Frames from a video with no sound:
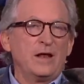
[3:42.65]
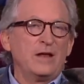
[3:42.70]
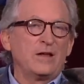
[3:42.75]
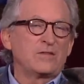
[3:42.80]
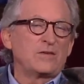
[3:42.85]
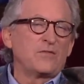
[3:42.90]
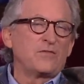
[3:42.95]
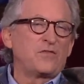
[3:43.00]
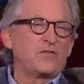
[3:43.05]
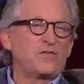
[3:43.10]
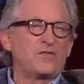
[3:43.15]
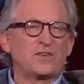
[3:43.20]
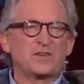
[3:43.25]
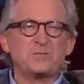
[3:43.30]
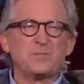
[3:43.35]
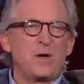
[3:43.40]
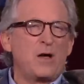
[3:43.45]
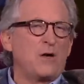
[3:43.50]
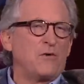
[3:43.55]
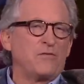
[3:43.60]
And it's a
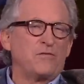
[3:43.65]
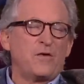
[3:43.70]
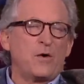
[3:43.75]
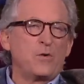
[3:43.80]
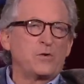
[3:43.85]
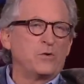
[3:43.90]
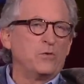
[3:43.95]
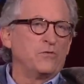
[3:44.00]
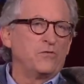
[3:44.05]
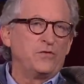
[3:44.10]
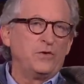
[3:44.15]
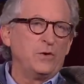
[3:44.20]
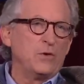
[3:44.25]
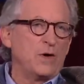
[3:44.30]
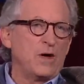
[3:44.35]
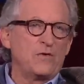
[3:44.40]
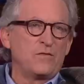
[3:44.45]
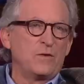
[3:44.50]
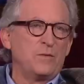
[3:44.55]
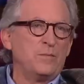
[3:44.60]
small vocal
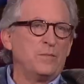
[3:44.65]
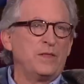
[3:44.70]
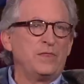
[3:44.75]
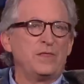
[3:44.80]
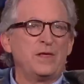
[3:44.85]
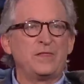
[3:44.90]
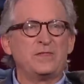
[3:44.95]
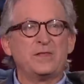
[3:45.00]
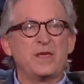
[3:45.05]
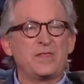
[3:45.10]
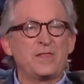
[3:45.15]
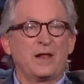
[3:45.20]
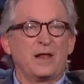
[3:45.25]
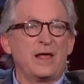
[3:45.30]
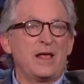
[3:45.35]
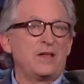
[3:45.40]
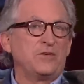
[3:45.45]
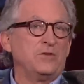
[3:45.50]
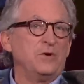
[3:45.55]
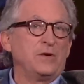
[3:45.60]
few of them, but then,
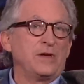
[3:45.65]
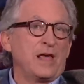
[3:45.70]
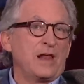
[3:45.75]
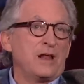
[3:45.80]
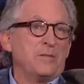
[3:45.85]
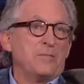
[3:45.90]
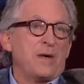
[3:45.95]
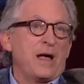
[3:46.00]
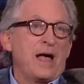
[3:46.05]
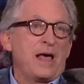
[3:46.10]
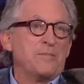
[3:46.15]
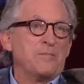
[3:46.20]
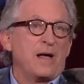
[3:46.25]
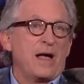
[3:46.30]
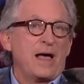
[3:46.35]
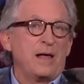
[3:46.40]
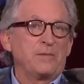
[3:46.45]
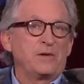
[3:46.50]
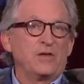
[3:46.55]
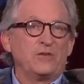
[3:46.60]
nonetheless, you got to abide
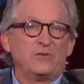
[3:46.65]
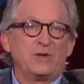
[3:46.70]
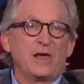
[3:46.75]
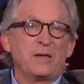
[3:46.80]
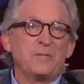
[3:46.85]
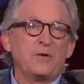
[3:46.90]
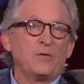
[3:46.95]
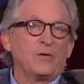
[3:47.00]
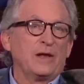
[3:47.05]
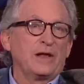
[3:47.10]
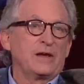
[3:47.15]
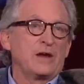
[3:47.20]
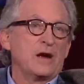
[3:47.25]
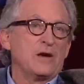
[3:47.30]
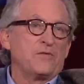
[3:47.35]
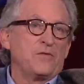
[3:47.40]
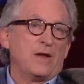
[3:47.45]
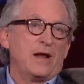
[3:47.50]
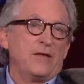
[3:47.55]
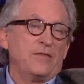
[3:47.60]
by it because you got to be really
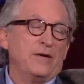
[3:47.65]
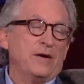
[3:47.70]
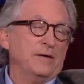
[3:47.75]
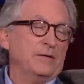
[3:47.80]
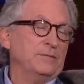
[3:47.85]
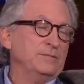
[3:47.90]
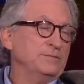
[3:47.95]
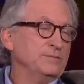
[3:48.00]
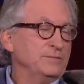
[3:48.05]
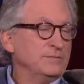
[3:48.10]
careful out there.